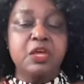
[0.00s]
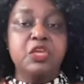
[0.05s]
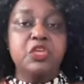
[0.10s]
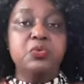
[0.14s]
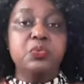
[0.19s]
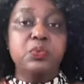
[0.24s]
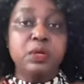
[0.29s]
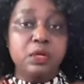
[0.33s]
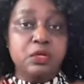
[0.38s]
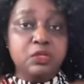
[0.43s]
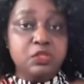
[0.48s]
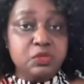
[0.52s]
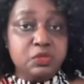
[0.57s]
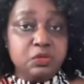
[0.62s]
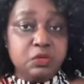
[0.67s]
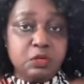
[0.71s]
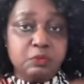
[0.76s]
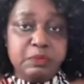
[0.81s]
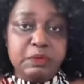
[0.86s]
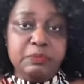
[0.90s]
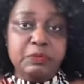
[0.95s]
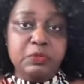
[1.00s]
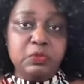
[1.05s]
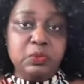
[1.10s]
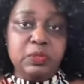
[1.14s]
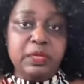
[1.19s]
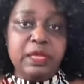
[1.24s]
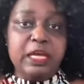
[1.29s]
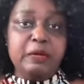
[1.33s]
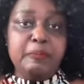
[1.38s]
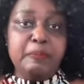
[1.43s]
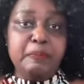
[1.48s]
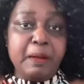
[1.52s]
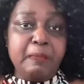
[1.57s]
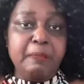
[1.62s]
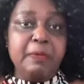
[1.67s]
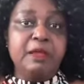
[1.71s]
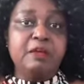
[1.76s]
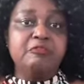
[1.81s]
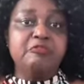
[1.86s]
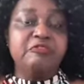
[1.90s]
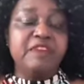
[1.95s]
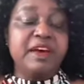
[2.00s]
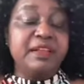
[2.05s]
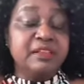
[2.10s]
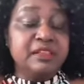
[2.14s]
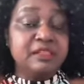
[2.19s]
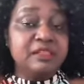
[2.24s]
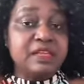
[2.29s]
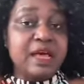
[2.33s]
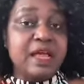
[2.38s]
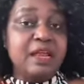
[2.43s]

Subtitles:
You will also not be able to get public funds.